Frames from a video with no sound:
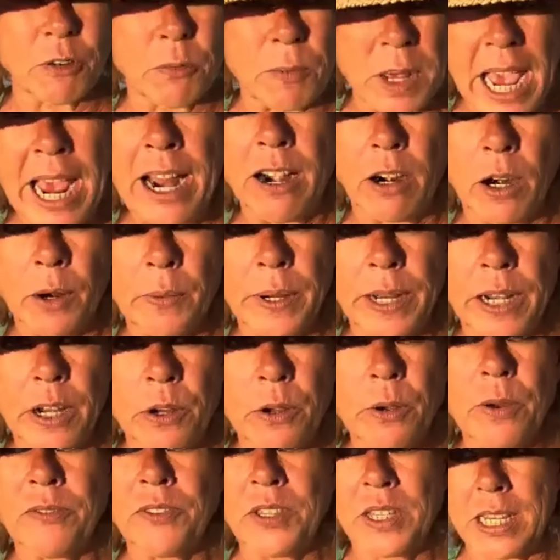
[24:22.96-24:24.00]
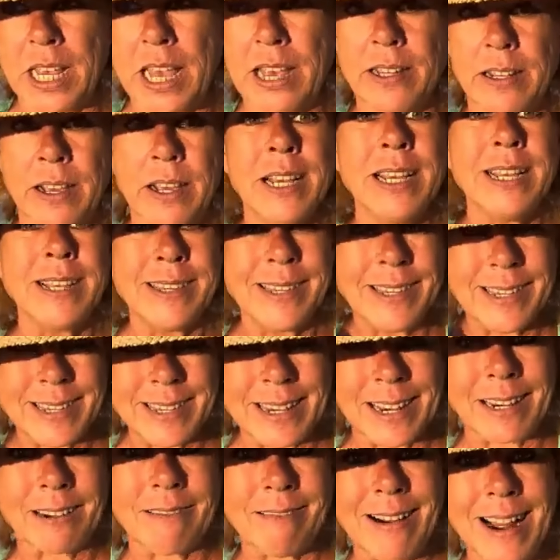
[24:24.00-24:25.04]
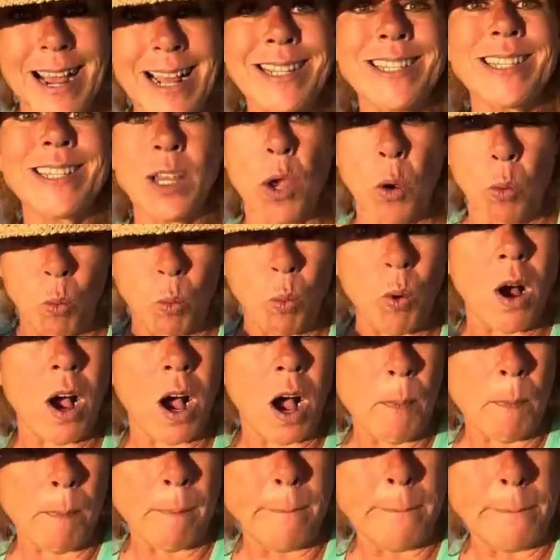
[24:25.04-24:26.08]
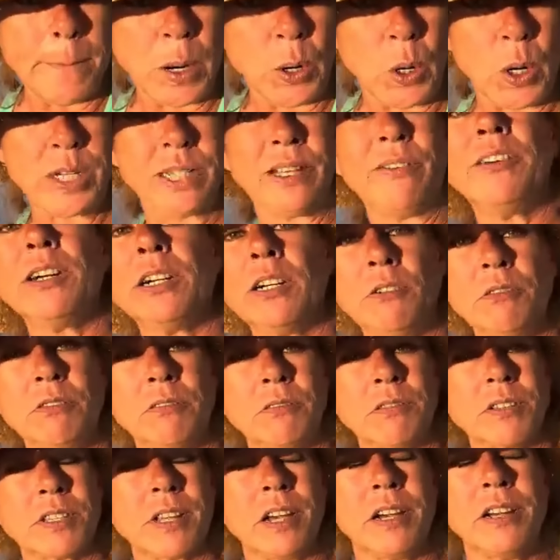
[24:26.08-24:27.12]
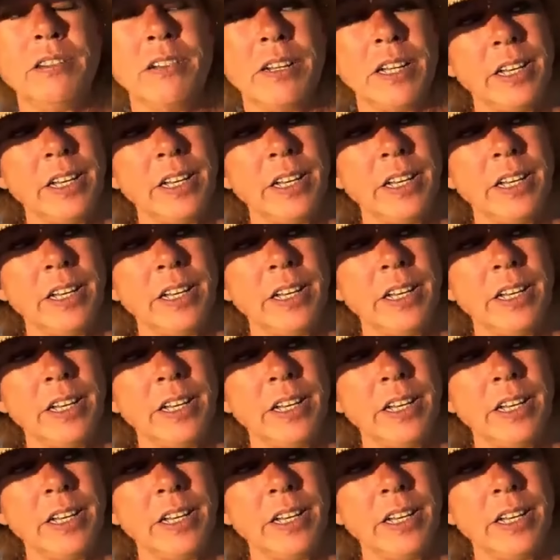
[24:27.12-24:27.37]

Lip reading: from heroin, who have said cigarettes were more difficult. So,